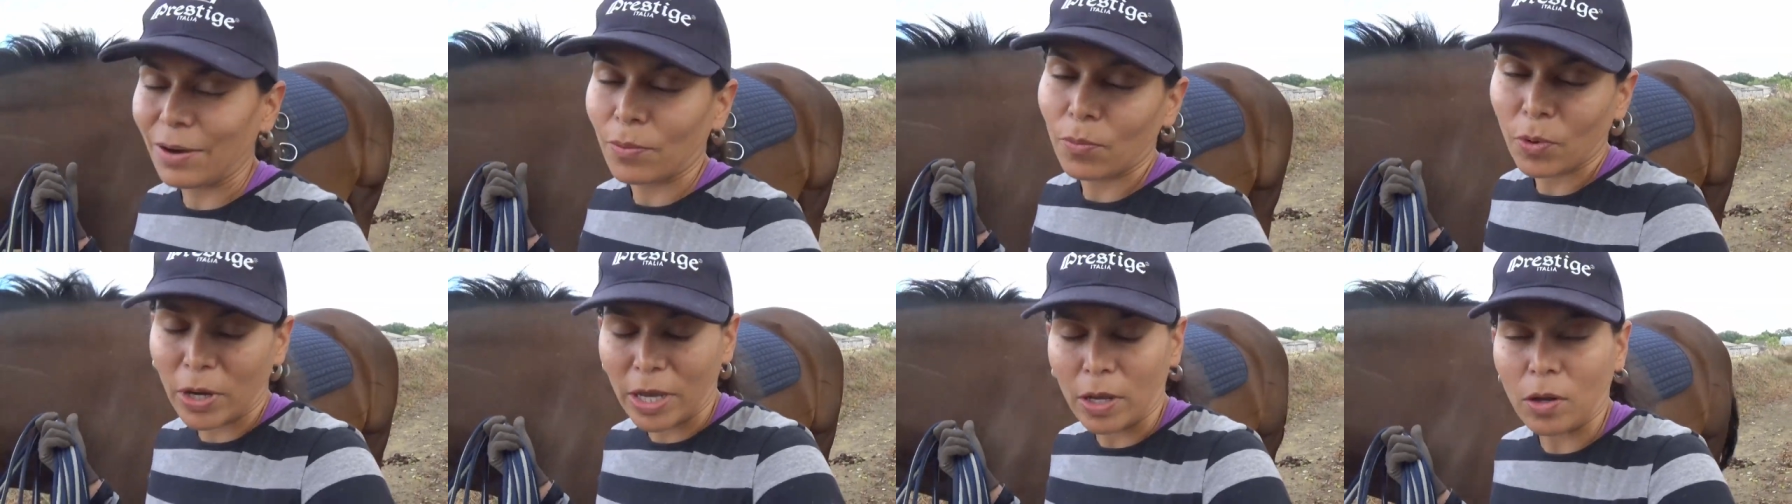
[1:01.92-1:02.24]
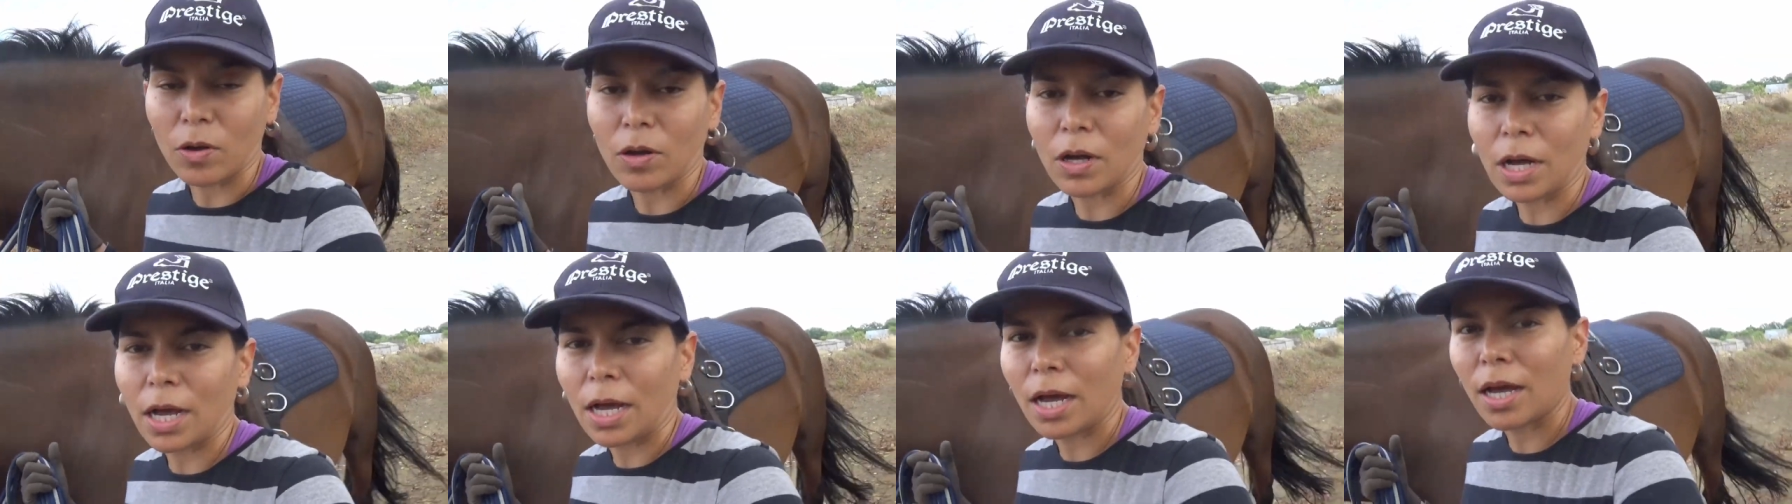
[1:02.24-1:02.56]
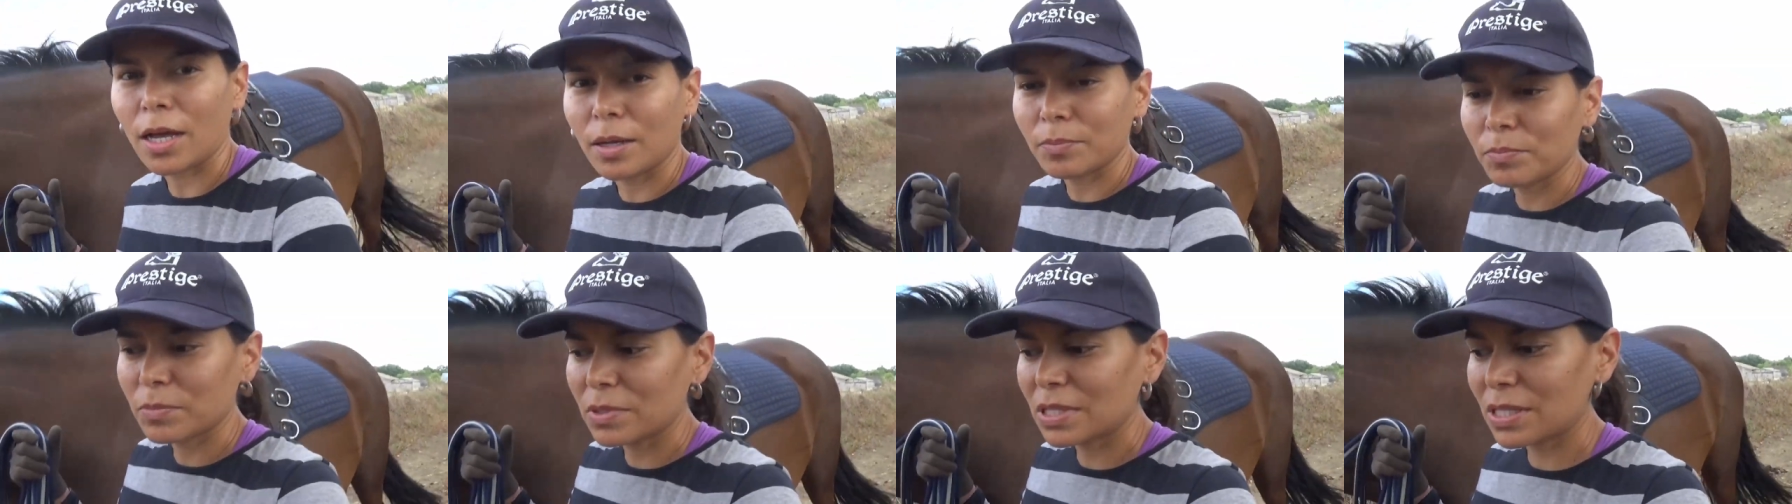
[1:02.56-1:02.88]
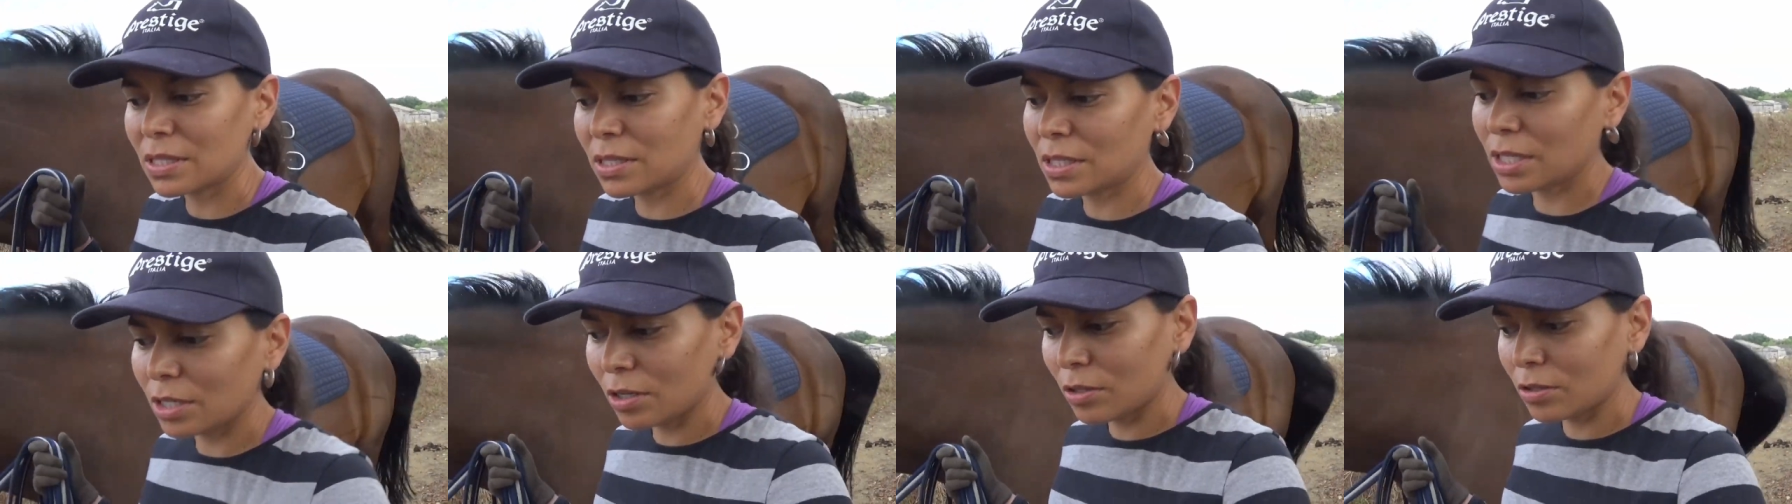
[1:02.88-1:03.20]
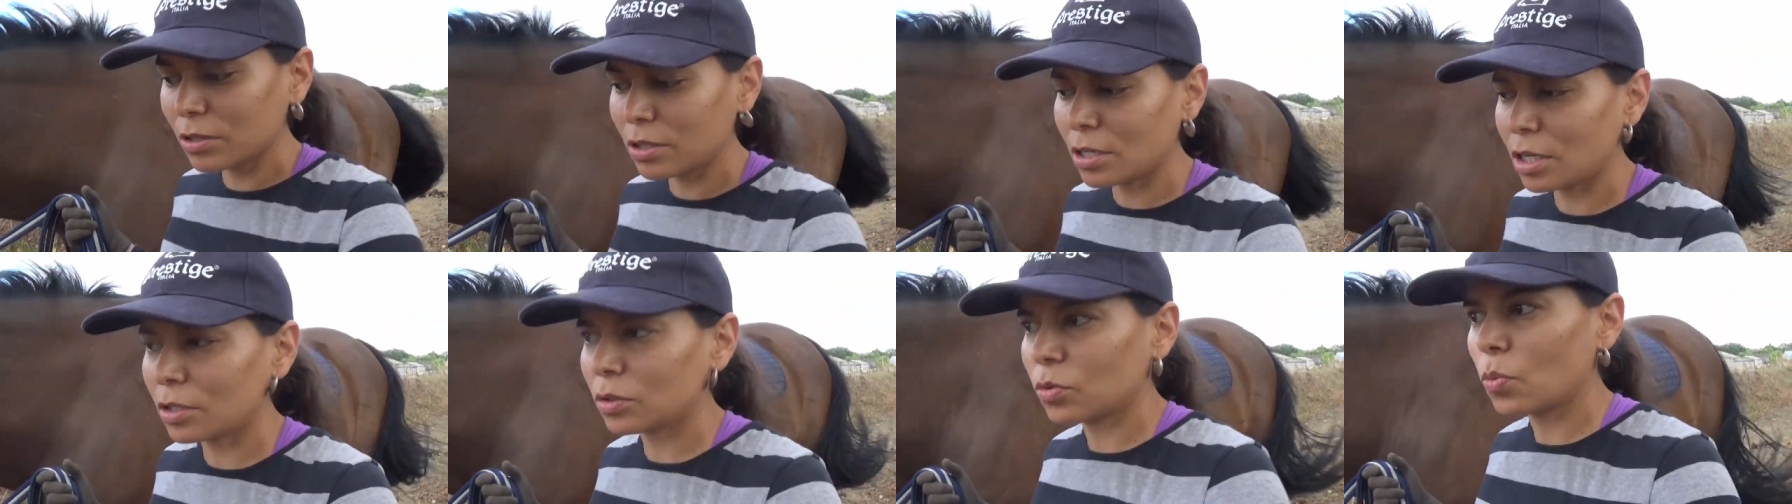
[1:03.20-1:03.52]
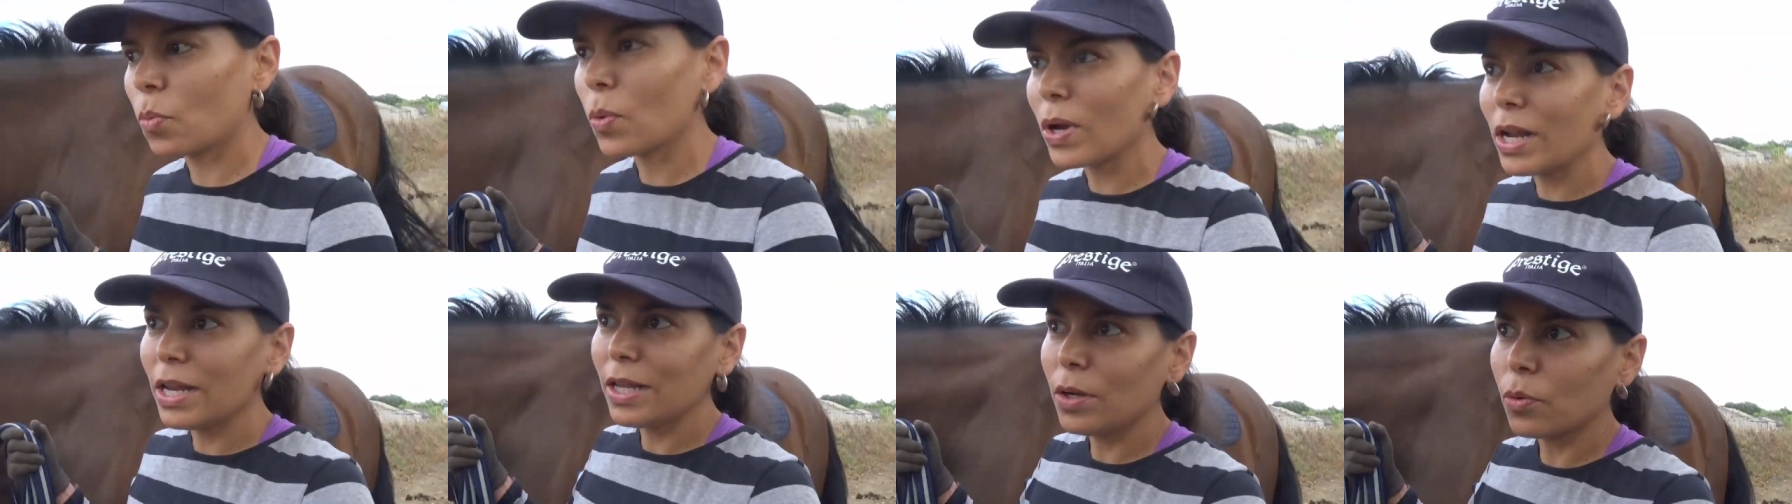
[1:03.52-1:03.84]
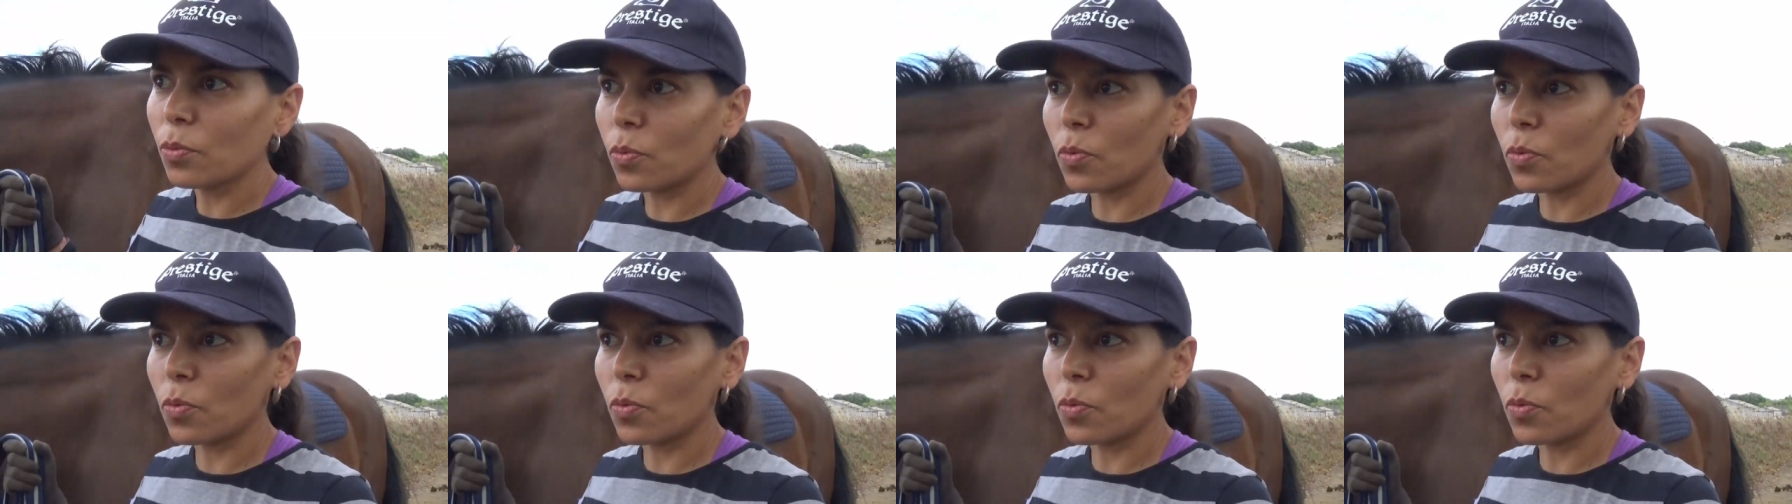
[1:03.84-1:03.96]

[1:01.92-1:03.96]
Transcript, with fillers: well I'm still not really